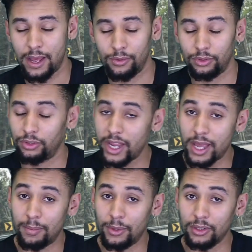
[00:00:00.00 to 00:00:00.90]
Now, straight
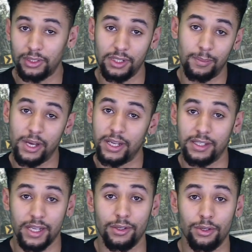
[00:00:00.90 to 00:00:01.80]
out of the box, this bike
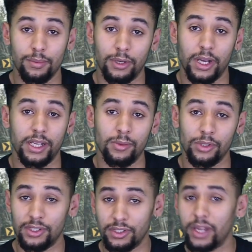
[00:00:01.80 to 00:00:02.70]
is A2 compliant. It
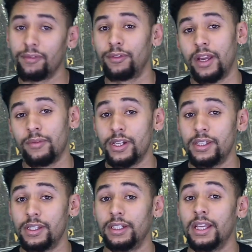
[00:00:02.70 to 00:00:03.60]
was designed for that
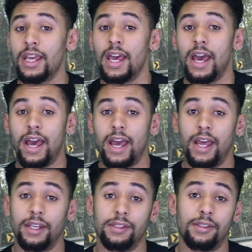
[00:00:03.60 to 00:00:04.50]
reason,
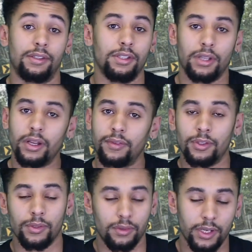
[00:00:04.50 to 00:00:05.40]
and you don't
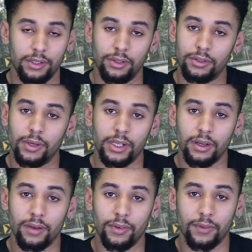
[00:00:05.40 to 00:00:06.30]
have to restrict it or do
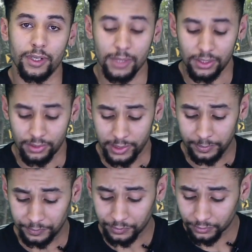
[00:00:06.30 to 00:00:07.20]
any other funny bits to
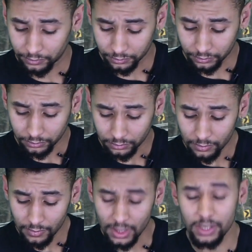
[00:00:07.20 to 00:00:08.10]
it.
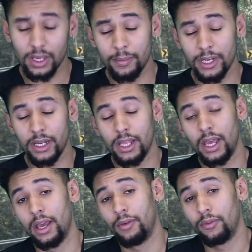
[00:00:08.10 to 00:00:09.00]
Coming in
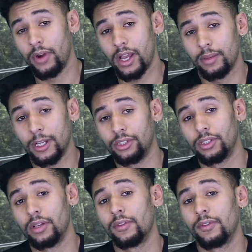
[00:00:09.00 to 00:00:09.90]
at around about
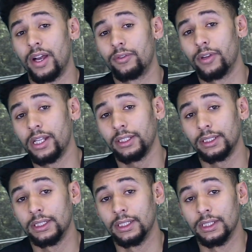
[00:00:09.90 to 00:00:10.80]
just over £5 grand.